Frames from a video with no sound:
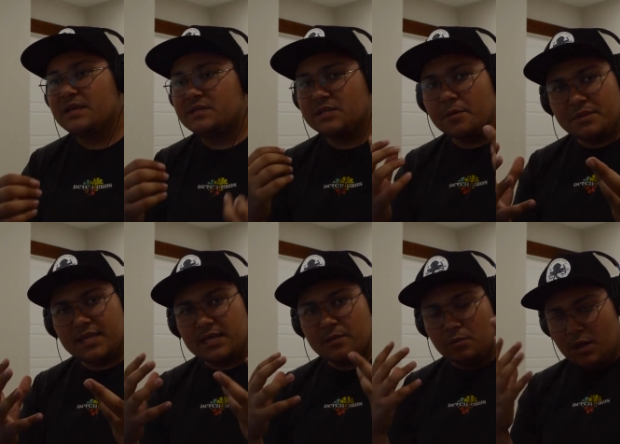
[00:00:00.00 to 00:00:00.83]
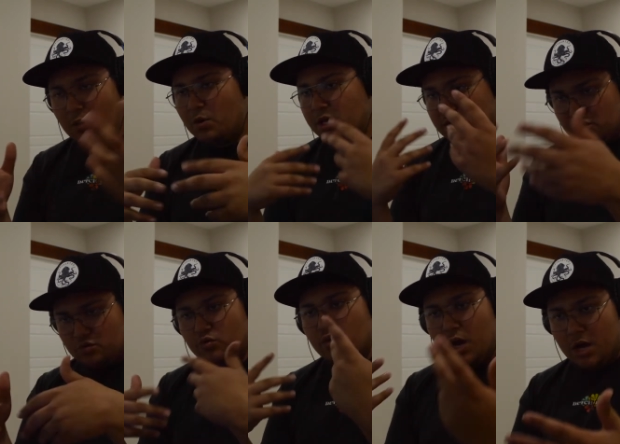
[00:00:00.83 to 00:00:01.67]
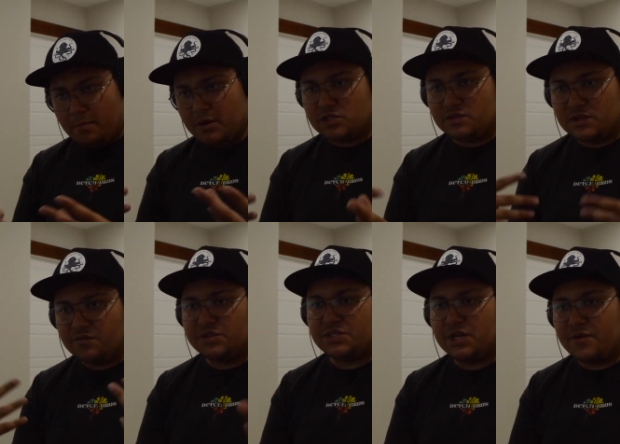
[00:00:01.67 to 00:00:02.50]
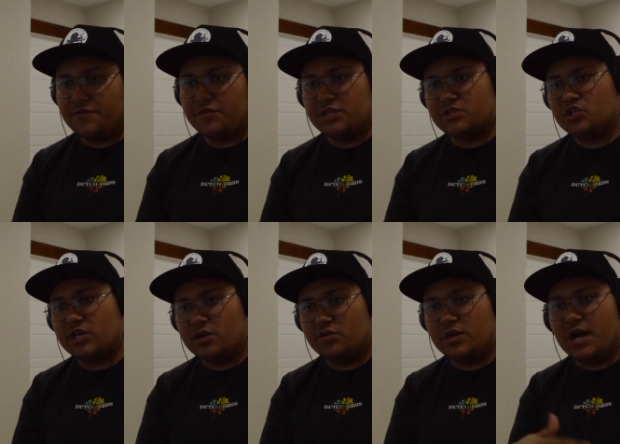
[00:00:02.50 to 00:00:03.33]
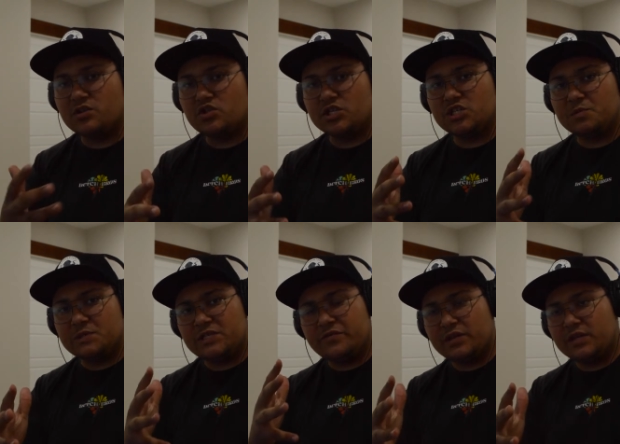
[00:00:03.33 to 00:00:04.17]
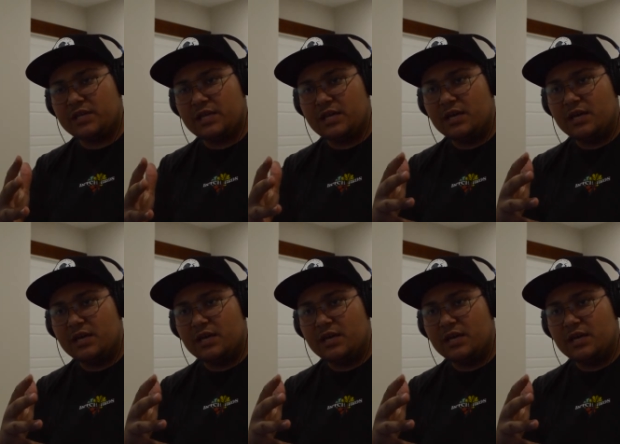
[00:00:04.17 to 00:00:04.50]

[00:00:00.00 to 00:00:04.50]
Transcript: Something I want to do a bunch of different stuff for this channel, not just specifically